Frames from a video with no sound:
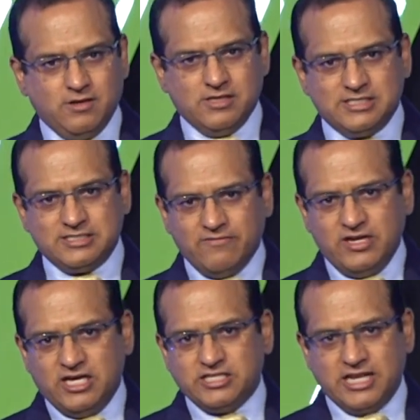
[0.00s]
seven
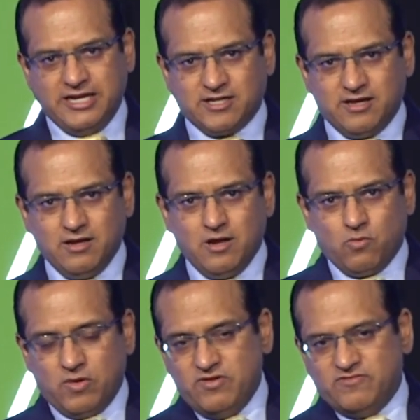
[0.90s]
years later,
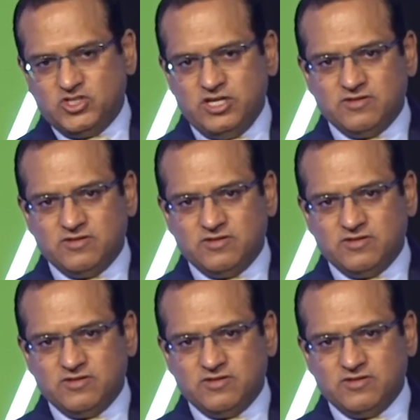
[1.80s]
what we've achieved